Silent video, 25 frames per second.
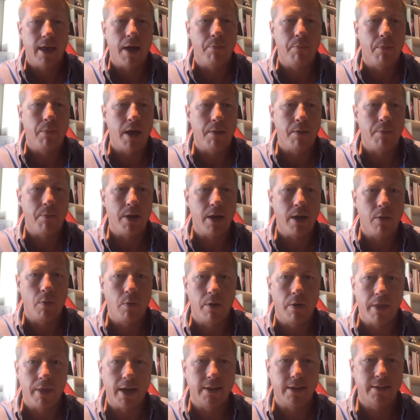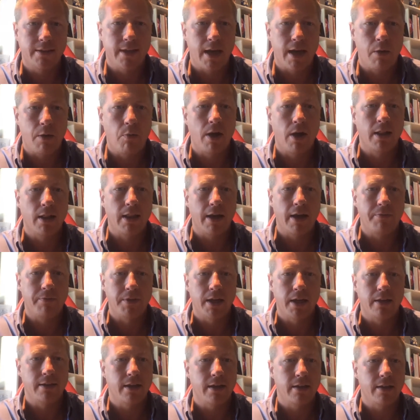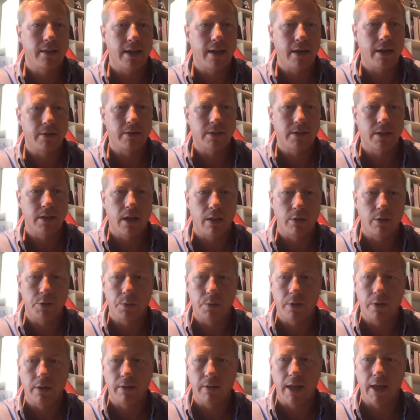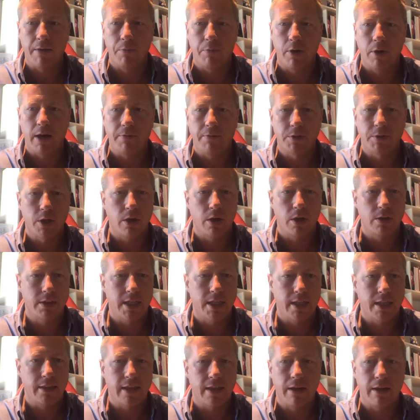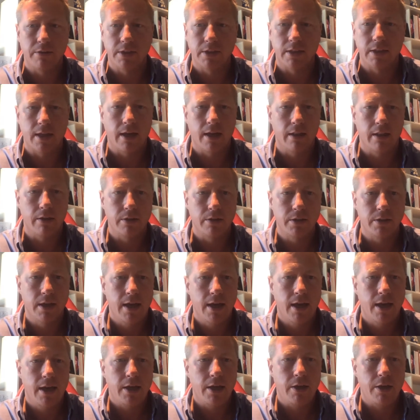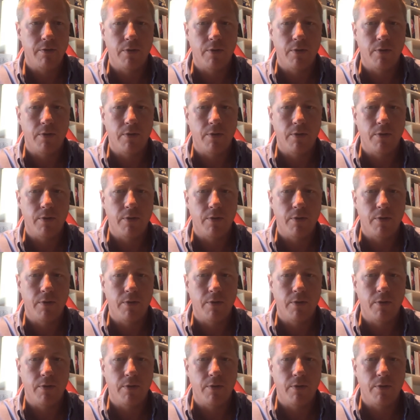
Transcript: that may be where they say, well, I've done $10,000 worth of labor. I've charged $10,000.